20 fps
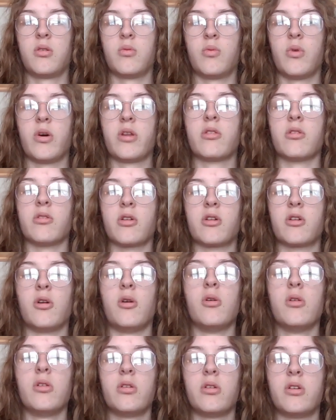Whether the
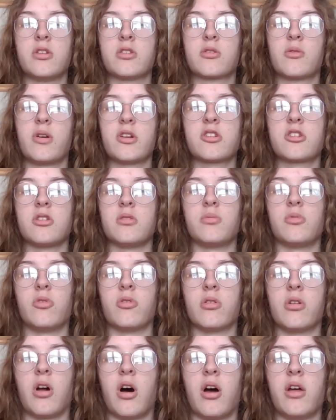goal is questionable
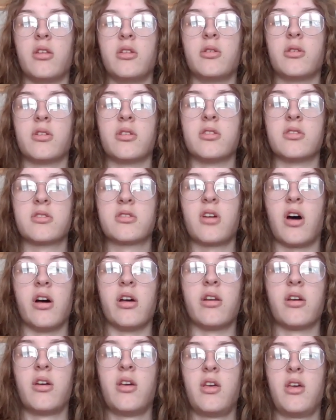or not, you can decide,